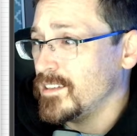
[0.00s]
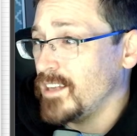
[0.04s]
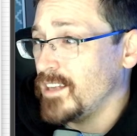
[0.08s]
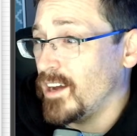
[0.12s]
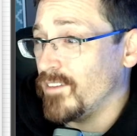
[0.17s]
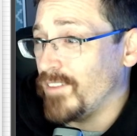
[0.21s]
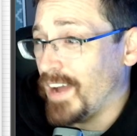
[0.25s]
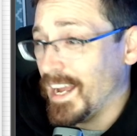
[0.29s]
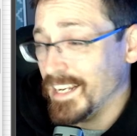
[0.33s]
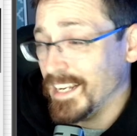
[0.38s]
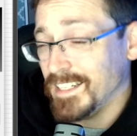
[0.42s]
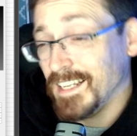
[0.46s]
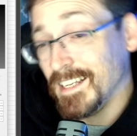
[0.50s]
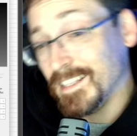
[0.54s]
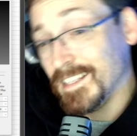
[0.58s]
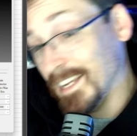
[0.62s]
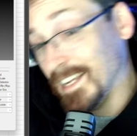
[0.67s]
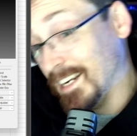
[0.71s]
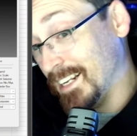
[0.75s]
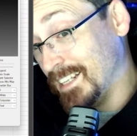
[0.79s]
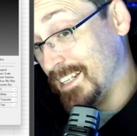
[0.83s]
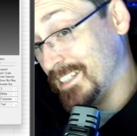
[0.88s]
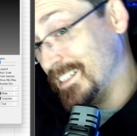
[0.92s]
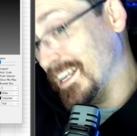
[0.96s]
Now, if I take
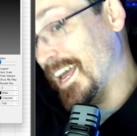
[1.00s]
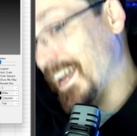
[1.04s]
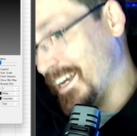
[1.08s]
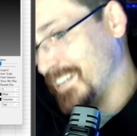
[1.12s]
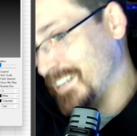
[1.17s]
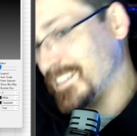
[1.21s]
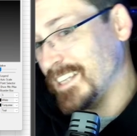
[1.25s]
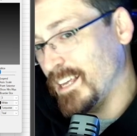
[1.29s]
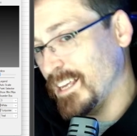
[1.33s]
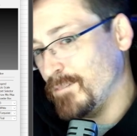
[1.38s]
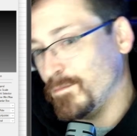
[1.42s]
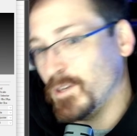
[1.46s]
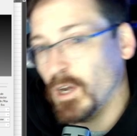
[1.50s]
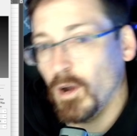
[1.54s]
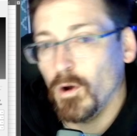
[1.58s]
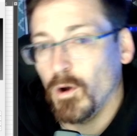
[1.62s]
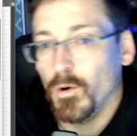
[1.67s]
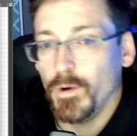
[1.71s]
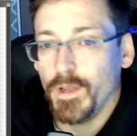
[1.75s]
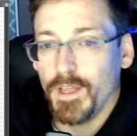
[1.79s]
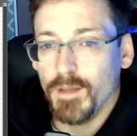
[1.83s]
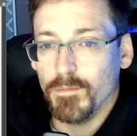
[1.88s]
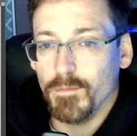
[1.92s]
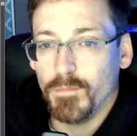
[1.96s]
that exact same
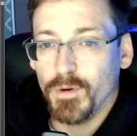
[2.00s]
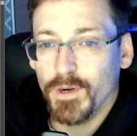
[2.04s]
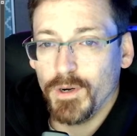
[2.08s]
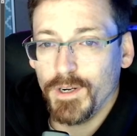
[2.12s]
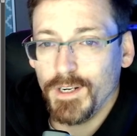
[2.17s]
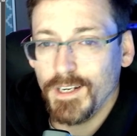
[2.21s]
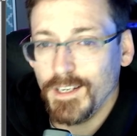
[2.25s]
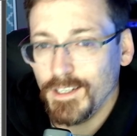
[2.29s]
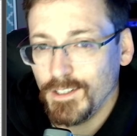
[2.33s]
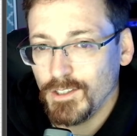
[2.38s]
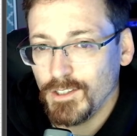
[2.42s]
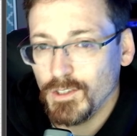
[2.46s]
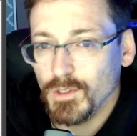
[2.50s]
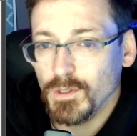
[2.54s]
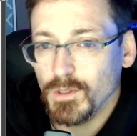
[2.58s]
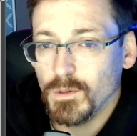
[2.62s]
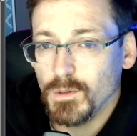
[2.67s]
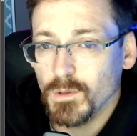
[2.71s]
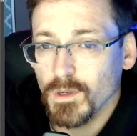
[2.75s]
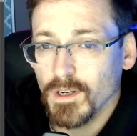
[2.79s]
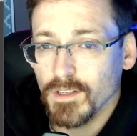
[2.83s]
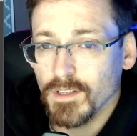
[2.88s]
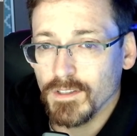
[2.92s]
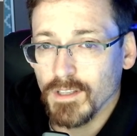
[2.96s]
code and put it
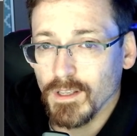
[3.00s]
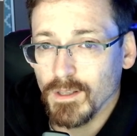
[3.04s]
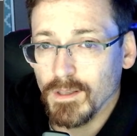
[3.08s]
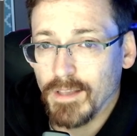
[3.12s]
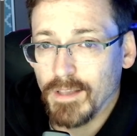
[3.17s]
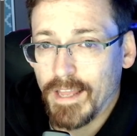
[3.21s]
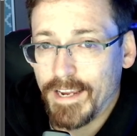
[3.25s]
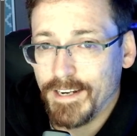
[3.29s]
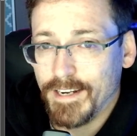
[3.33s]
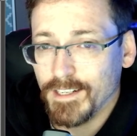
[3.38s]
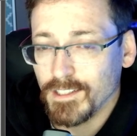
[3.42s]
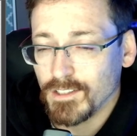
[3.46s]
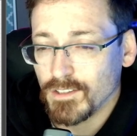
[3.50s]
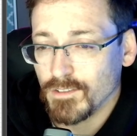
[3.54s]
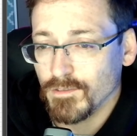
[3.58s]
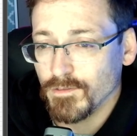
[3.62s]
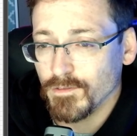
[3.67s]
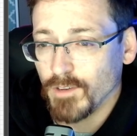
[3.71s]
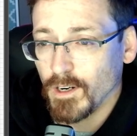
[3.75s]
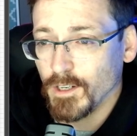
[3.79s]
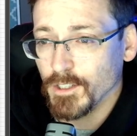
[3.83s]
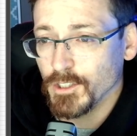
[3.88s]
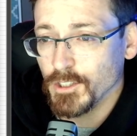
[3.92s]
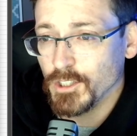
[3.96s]
into the latest
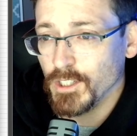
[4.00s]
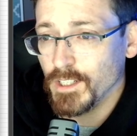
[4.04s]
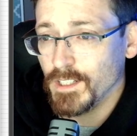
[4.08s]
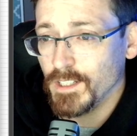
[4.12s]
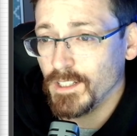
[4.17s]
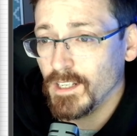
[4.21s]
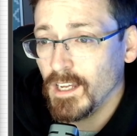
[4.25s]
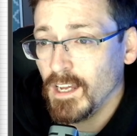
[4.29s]
version